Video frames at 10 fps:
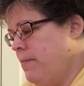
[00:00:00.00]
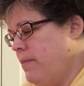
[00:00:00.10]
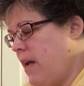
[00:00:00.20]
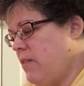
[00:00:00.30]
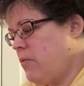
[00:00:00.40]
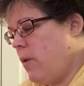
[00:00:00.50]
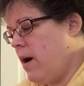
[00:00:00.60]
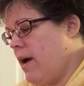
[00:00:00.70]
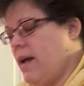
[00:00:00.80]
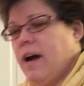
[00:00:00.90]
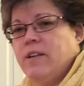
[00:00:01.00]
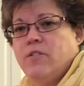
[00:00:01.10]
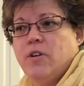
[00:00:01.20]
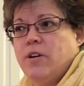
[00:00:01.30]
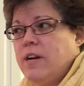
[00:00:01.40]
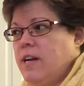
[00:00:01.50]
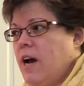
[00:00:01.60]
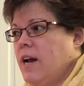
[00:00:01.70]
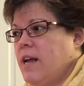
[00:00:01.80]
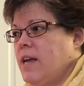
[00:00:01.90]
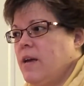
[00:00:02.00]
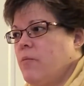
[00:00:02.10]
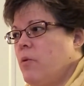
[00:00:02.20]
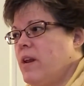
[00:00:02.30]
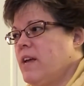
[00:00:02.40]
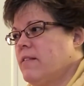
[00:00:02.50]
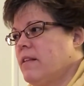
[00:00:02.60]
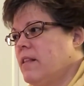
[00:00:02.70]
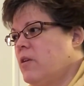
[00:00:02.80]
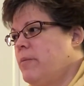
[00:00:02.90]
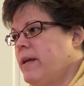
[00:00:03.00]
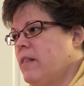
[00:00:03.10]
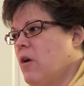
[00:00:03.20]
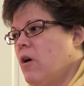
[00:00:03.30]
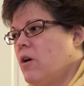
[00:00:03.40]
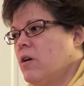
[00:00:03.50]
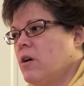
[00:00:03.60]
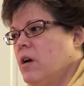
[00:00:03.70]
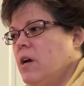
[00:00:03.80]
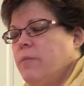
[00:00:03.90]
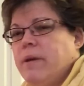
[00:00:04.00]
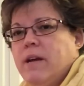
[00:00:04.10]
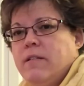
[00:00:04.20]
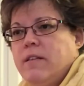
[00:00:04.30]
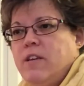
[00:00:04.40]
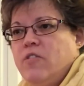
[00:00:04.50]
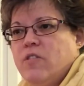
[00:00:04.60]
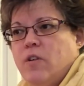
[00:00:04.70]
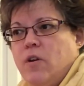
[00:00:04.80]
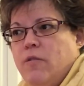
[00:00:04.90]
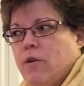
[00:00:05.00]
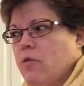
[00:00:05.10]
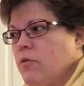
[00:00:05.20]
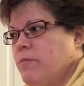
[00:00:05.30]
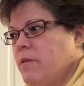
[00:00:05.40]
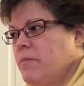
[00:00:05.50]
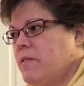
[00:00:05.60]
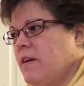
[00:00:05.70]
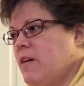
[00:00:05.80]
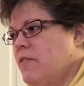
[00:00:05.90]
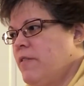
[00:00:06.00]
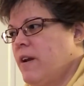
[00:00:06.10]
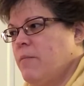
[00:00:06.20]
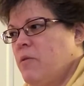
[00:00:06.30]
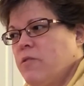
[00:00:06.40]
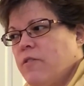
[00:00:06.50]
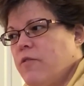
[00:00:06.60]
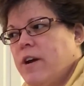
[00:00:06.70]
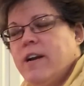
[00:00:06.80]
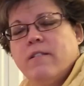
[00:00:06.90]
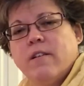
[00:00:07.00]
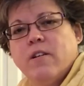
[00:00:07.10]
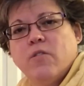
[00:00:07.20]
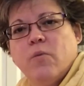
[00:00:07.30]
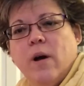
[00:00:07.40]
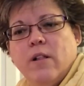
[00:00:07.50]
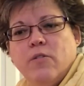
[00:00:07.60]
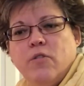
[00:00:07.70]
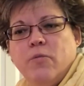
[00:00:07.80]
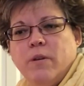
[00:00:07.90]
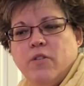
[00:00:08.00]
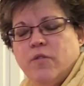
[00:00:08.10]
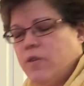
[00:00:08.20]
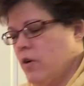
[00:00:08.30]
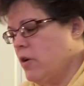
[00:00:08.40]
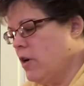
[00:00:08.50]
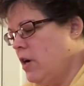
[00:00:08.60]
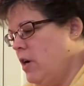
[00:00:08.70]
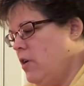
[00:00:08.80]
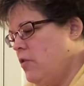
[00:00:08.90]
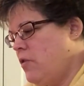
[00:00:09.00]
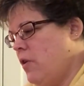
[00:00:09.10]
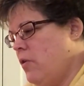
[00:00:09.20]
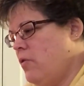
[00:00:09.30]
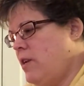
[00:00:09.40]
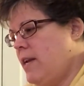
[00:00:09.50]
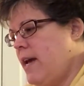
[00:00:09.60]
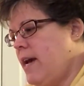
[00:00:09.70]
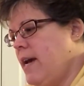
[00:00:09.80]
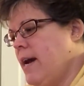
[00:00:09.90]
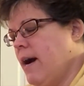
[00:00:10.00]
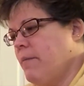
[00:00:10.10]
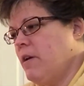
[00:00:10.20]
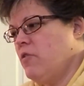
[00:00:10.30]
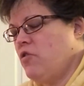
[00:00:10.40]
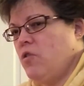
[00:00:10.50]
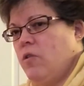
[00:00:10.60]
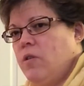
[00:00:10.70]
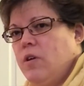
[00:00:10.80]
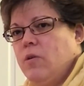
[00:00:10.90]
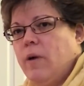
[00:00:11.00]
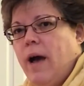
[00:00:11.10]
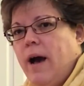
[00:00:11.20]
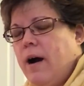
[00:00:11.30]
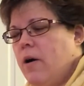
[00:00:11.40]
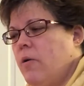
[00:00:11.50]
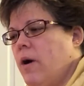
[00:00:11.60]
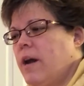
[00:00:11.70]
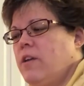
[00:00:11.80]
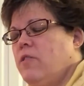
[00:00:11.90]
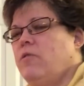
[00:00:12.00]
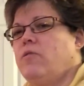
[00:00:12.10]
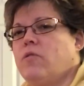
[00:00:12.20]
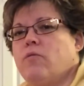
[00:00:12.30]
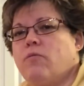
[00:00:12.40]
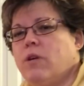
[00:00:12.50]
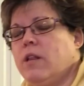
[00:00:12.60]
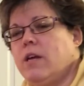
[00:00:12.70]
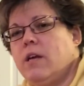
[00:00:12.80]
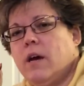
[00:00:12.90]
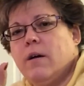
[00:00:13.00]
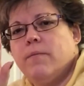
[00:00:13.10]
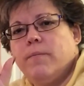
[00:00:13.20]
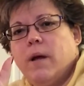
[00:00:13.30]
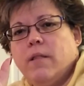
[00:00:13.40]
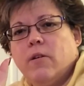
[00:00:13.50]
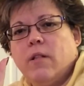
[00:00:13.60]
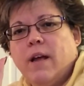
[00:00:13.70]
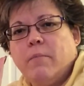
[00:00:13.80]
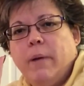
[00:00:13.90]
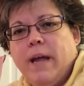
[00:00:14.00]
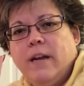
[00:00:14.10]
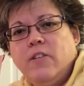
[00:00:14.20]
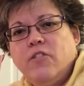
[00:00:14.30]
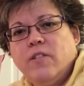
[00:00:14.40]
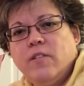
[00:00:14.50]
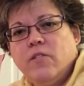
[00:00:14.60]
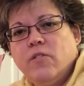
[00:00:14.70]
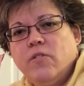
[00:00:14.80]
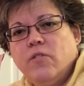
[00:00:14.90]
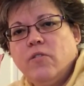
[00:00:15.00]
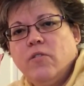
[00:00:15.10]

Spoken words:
that's why I started cutting him when he gets a little bit long because he just over grooms himself, and I'm always afraid he's going to swallow too much fur. So today I'm going to show you how I use really, they're like bandage scissors.